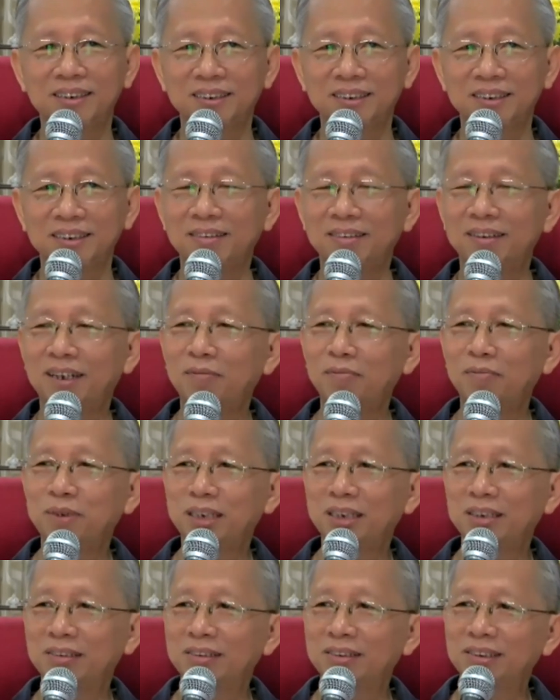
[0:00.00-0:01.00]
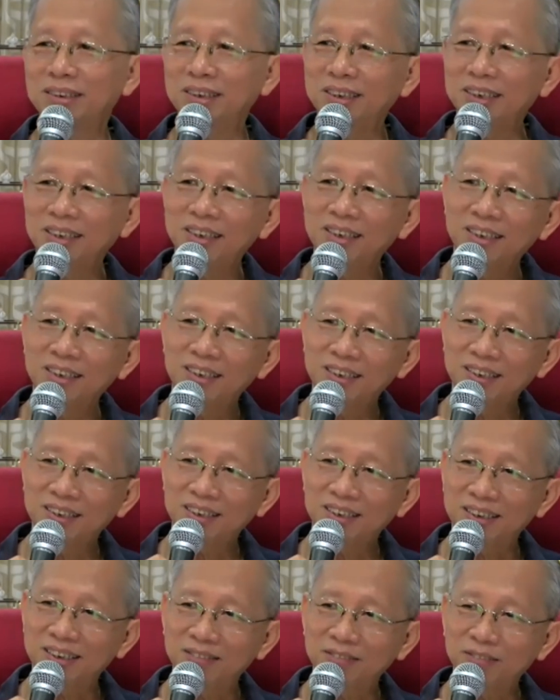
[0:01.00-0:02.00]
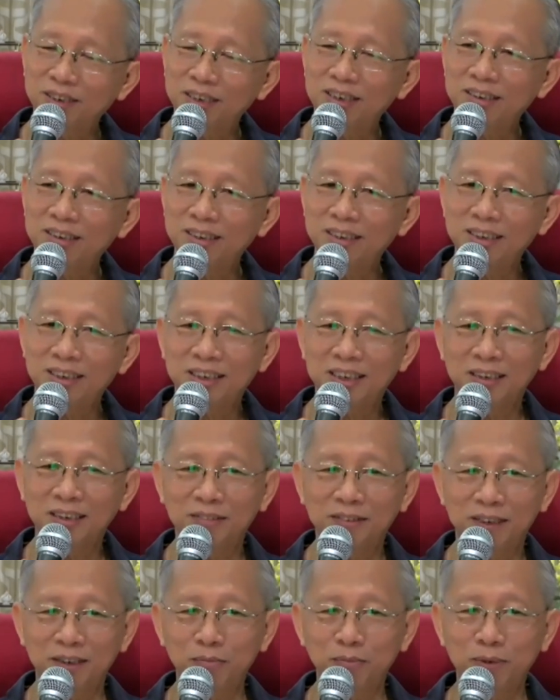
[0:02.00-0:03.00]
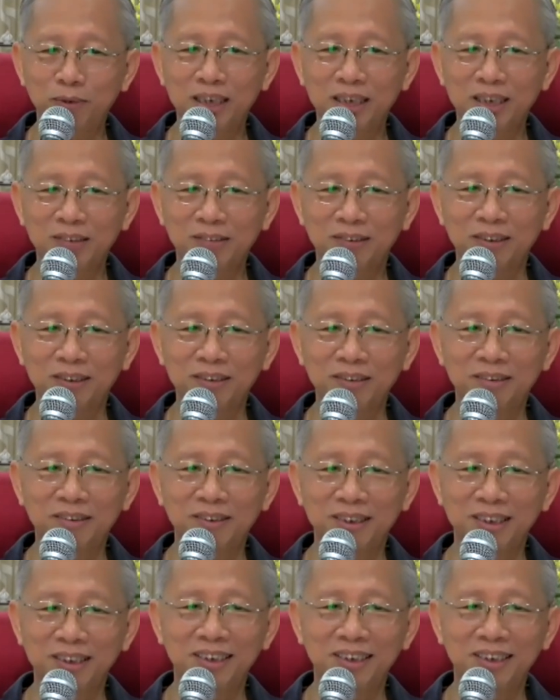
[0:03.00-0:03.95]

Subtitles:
let me know. We reserve a place for you.